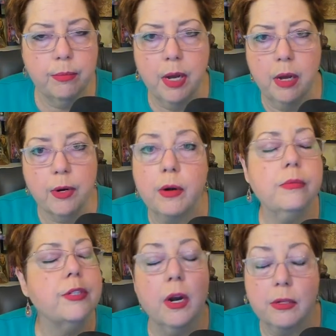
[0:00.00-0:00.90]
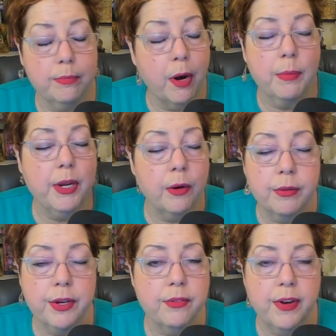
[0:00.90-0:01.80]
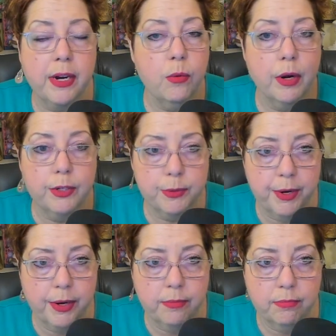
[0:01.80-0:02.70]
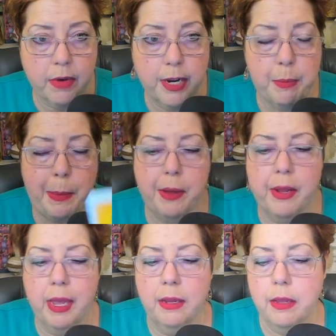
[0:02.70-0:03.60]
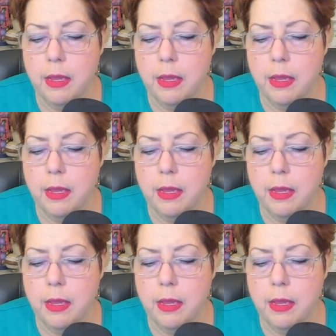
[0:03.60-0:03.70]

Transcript: earth, air, fire, water, spirit, right? Okay.